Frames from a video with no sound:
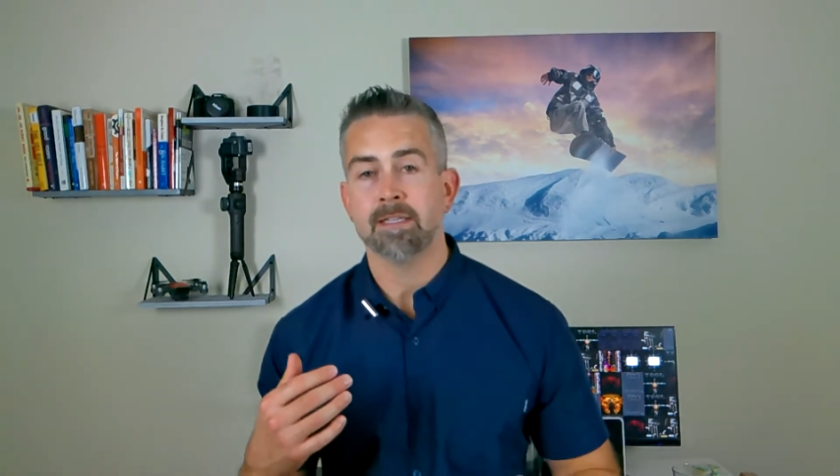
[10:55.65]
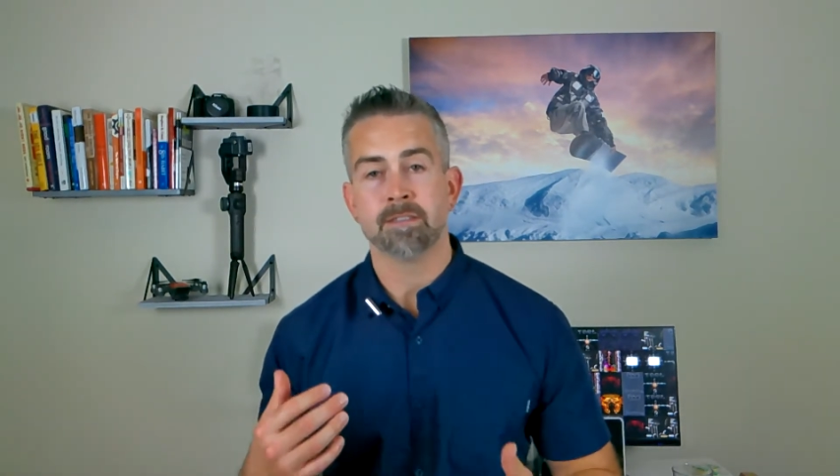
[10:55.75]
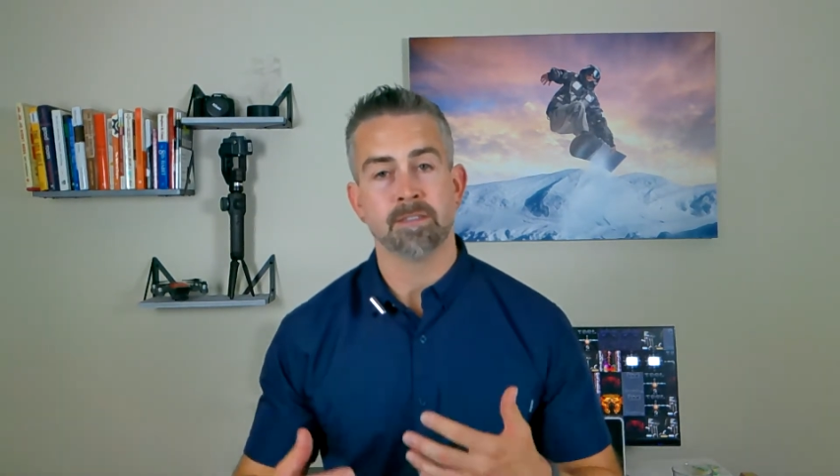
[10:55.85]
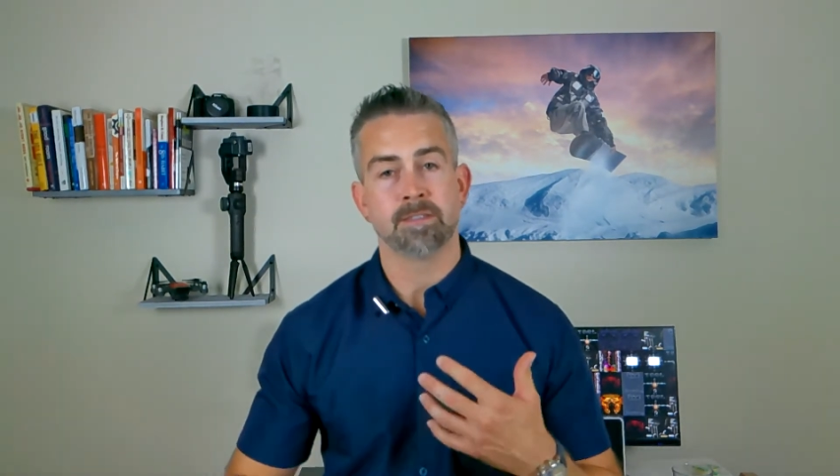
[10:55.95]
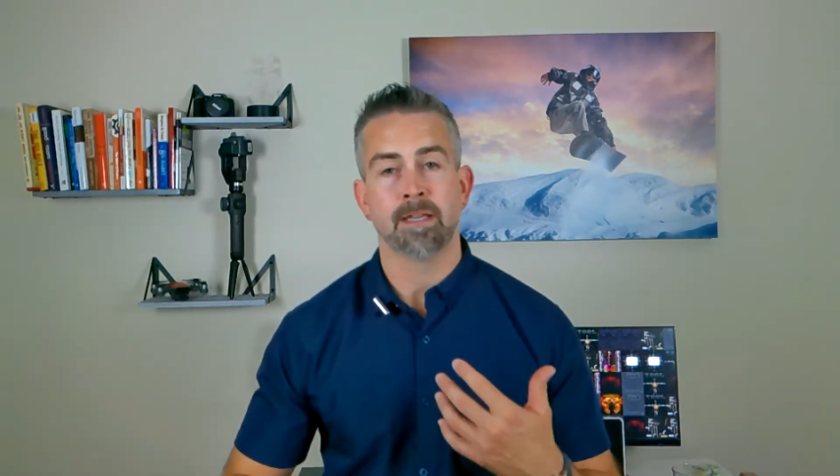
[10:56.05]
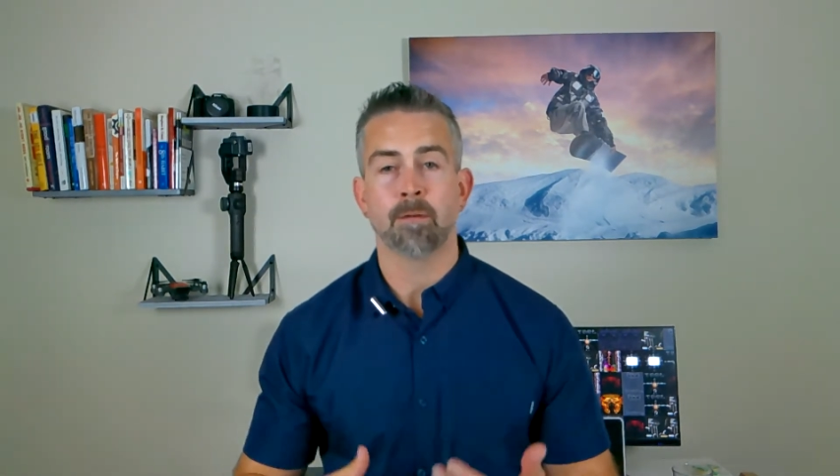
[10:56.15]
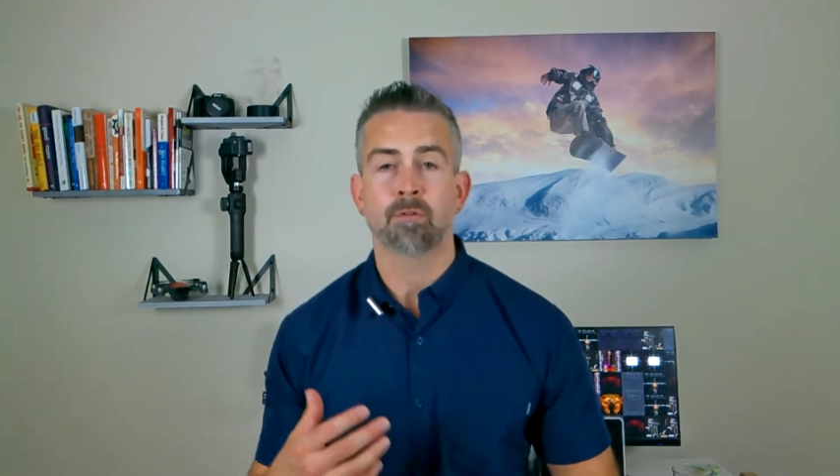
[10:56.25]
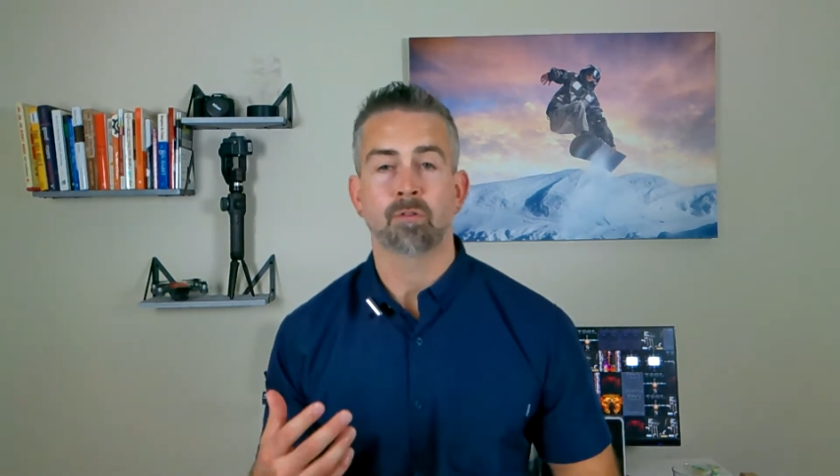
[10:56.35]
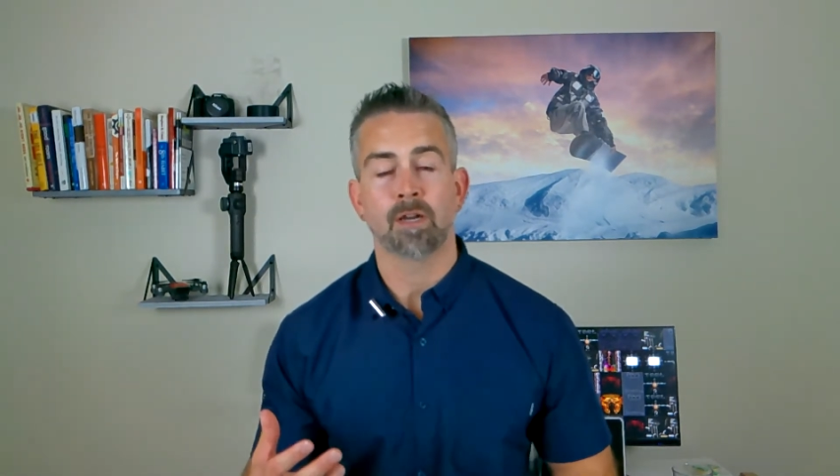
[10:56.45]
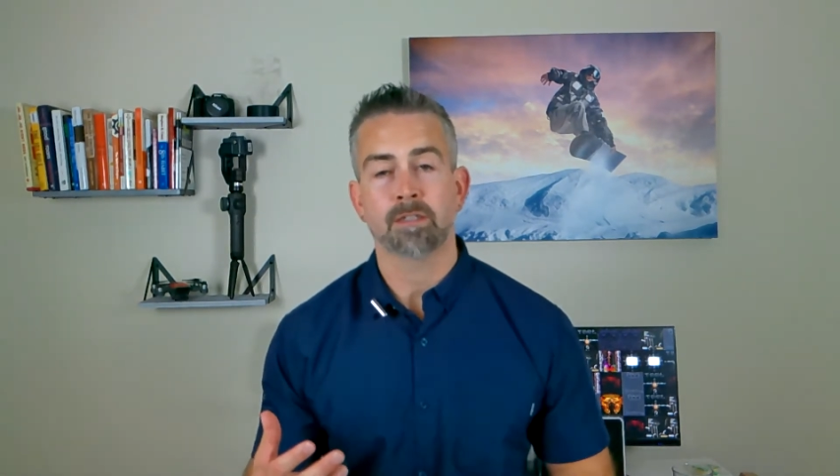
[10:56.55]
isn't set up
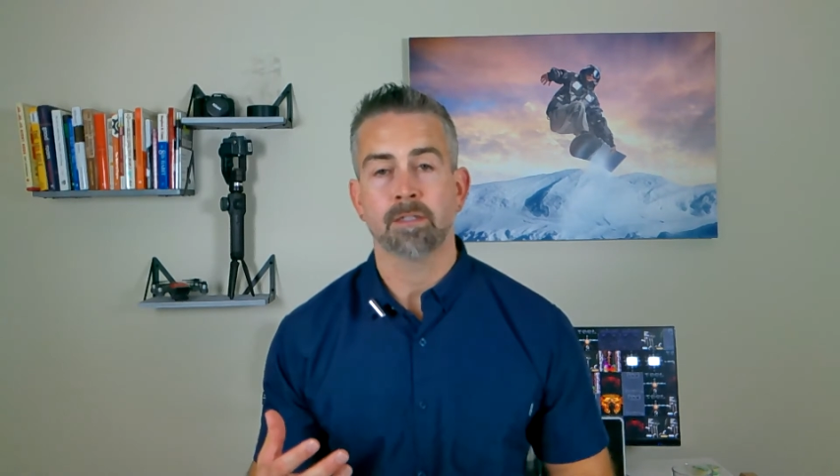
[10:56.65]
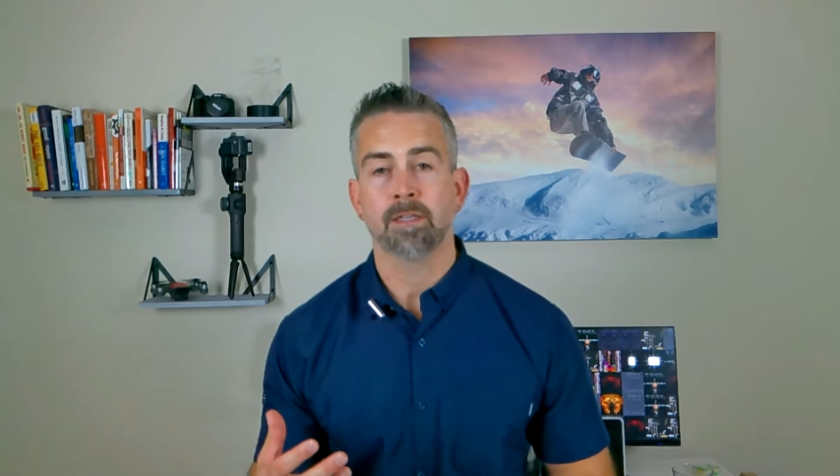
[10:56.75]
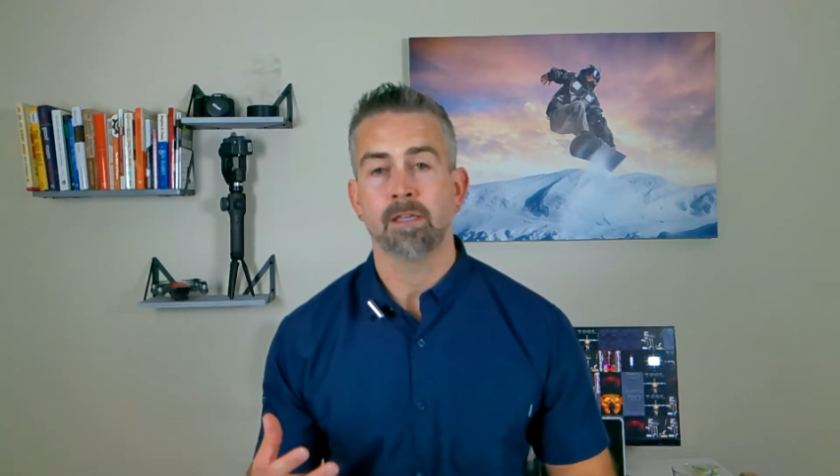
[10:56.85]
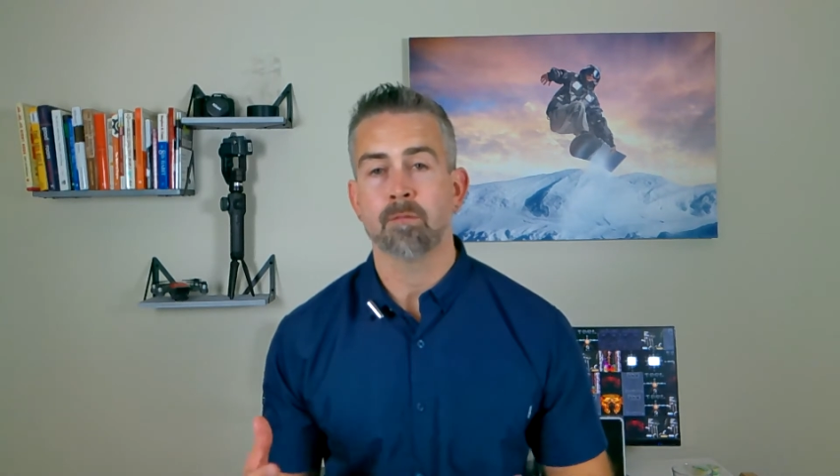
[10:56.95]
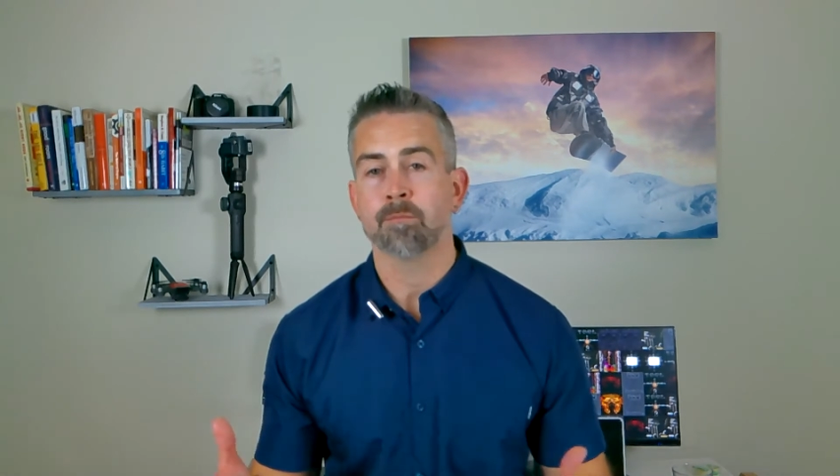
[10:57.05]
correctly,